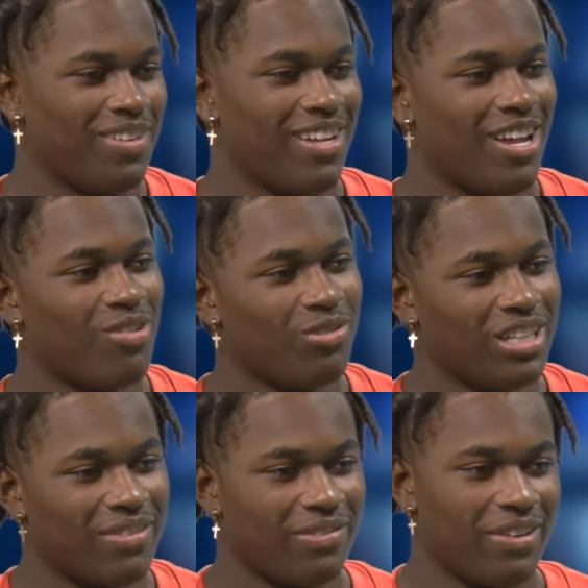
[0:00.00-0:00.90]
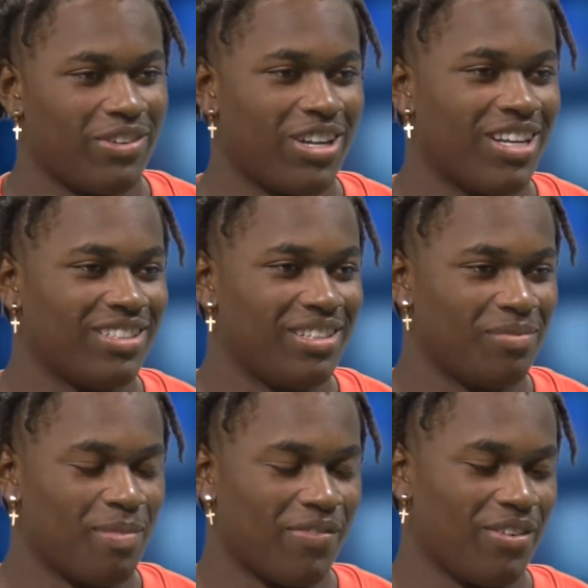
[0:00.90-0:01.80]
I don't really have a favorite college team.
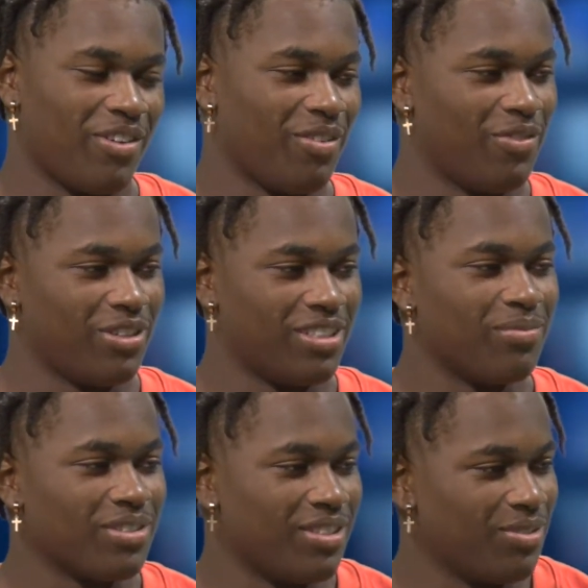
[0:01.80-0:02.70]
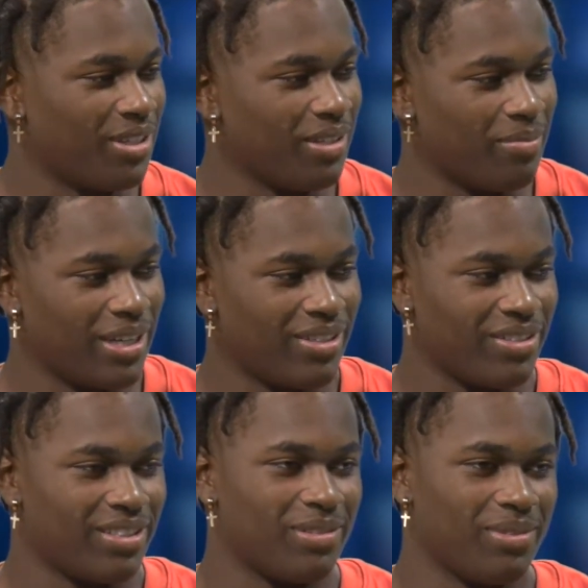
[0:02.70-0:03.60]
My favorite NFL team is the New England
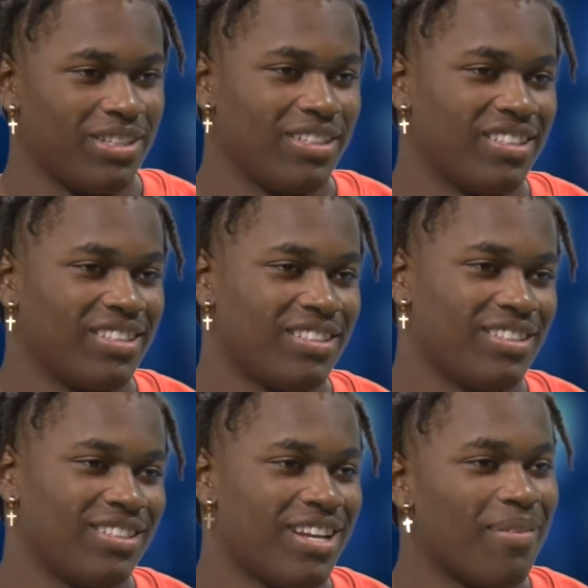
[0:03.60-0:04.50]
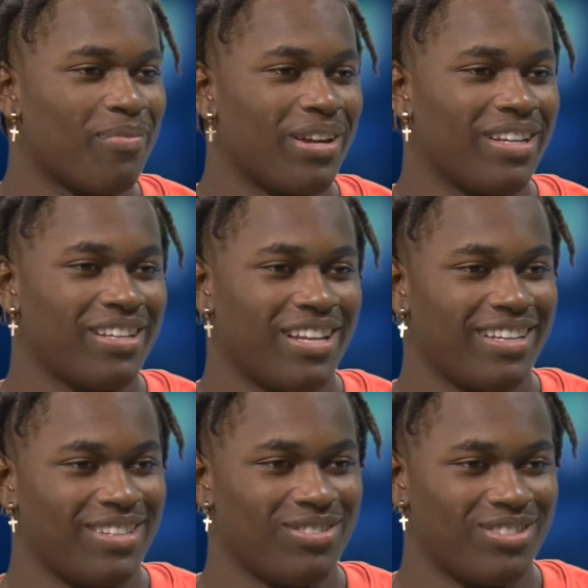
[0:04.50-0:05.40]
Patriots because Tom Brady, like,
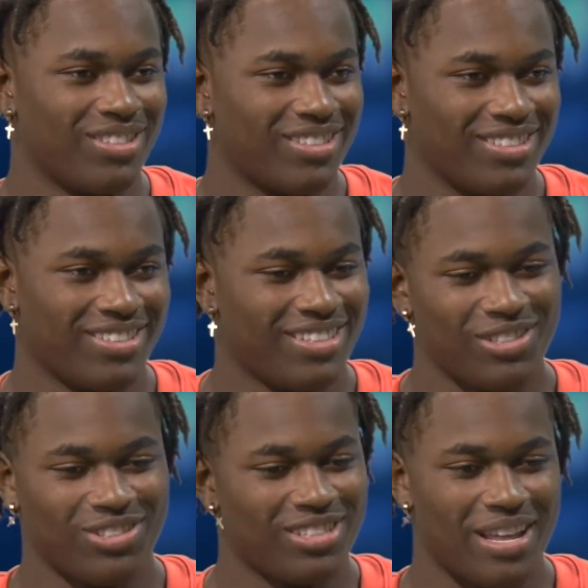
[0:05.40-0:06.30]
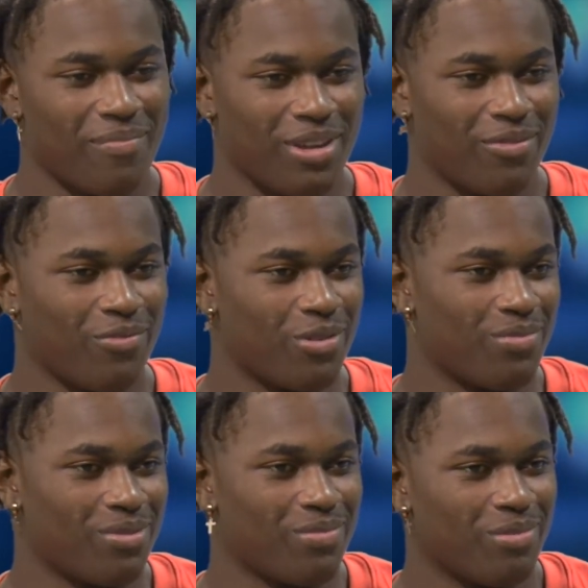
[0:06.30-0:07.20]
he was just that man for
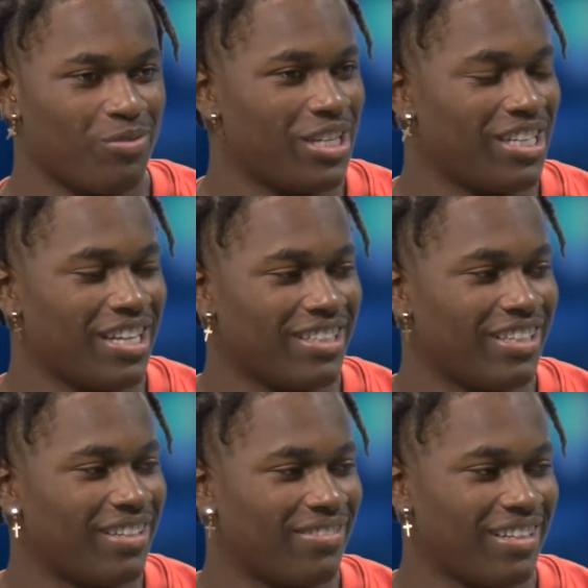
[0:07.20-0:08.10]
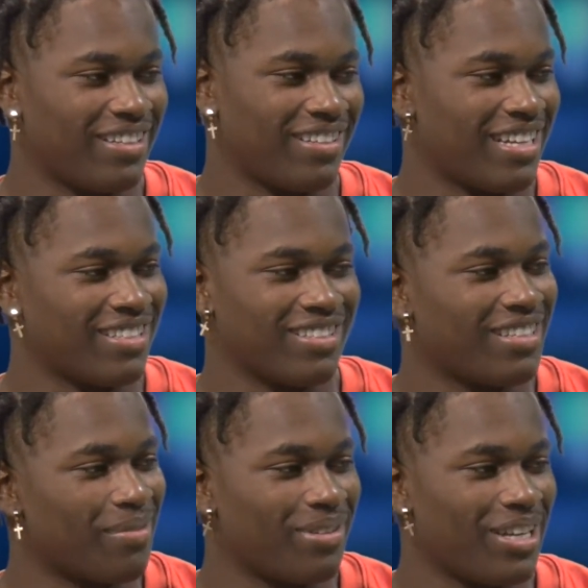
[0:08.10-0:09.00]
me. But when he left, I just
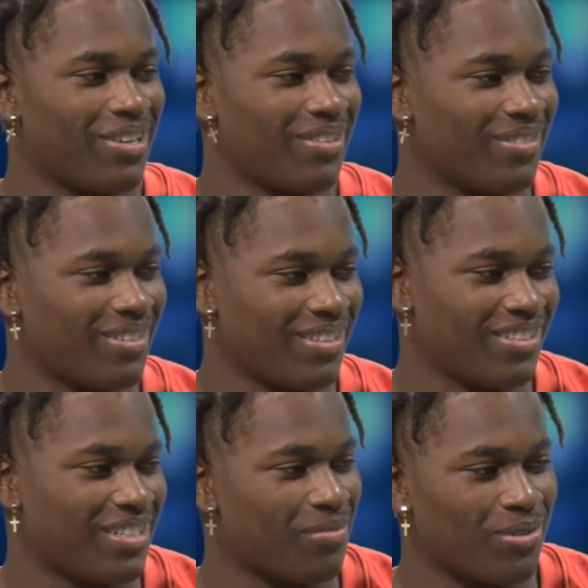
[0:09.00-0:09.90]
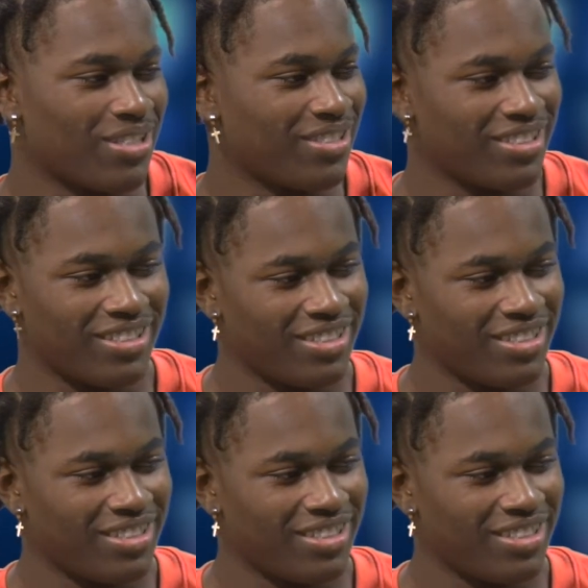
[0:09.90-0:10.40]
stopped caring and stopped watching.